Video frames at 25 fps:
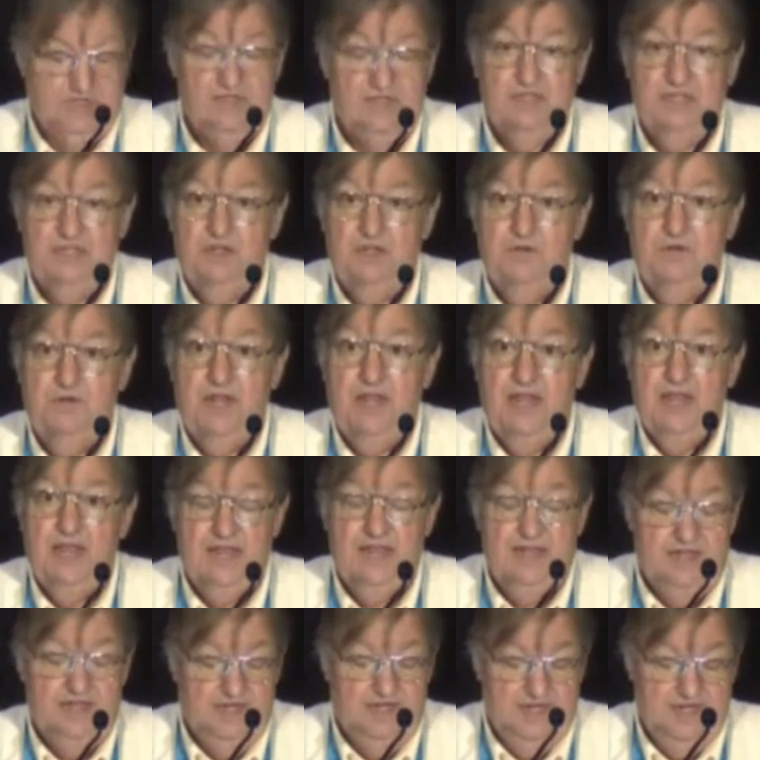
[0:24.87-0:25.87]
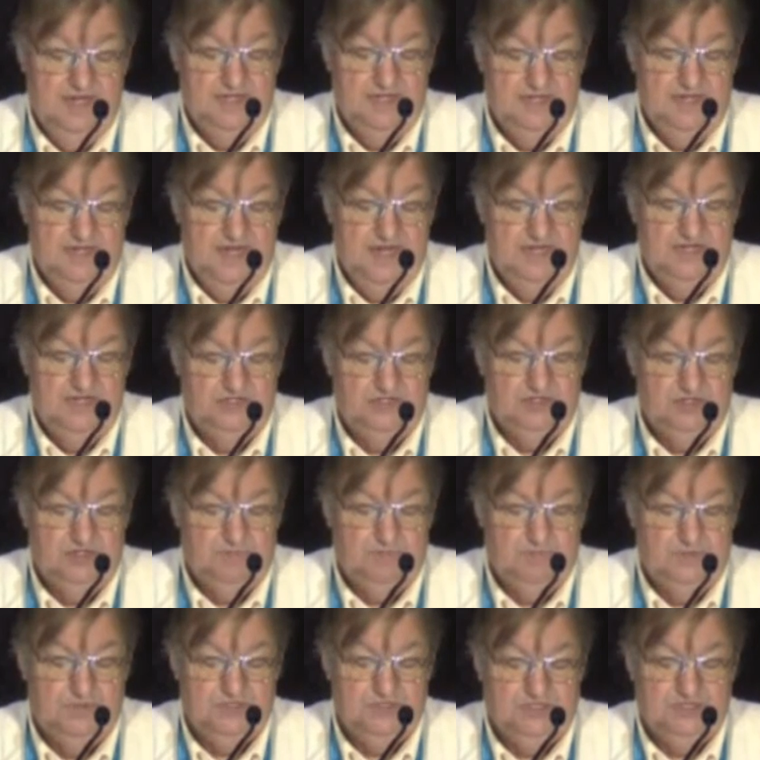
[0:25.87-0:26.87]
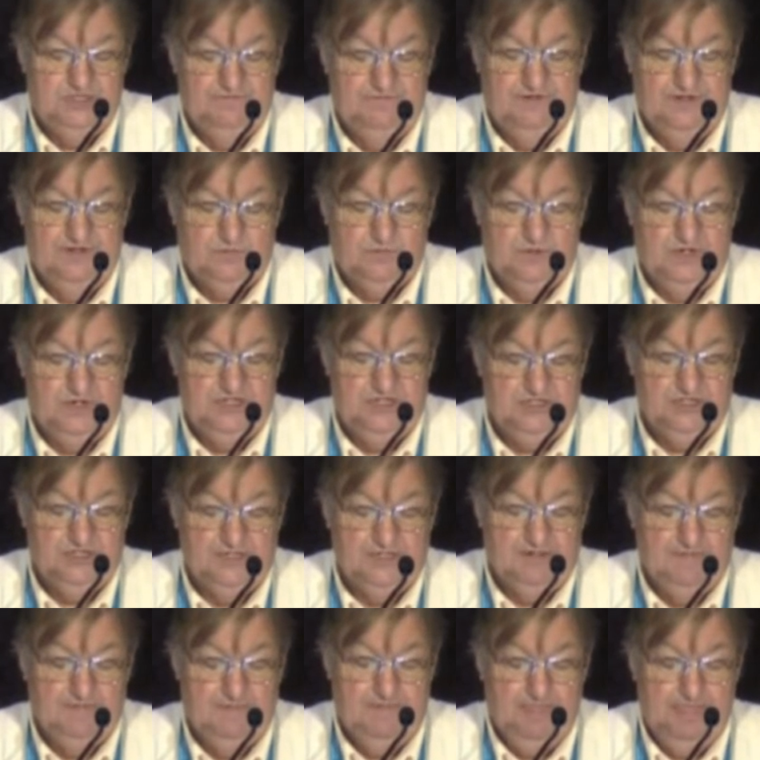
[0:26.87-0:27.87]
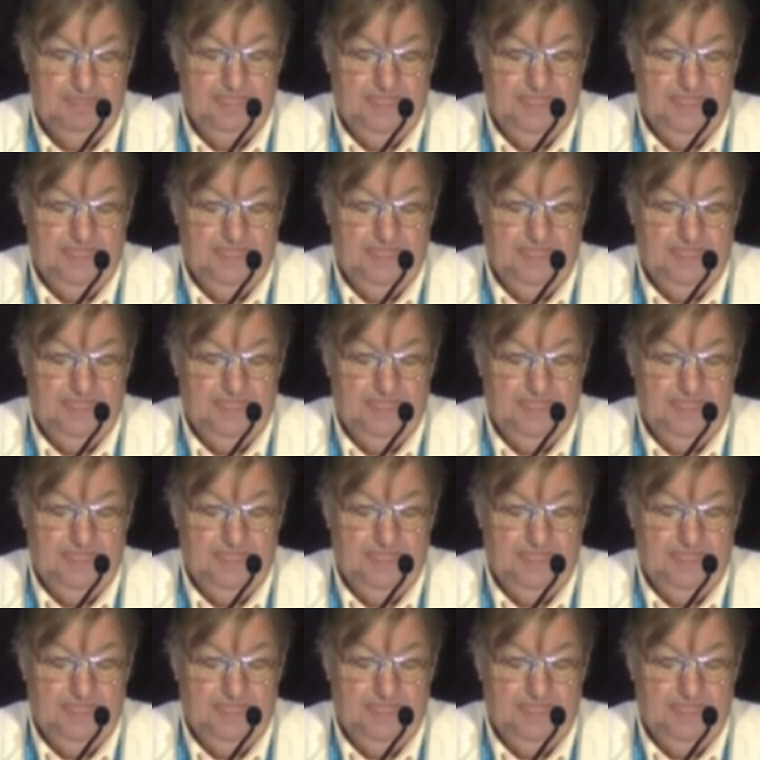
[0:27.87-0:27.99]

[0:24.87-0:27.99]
the U.K., and the Asia-Pacific region.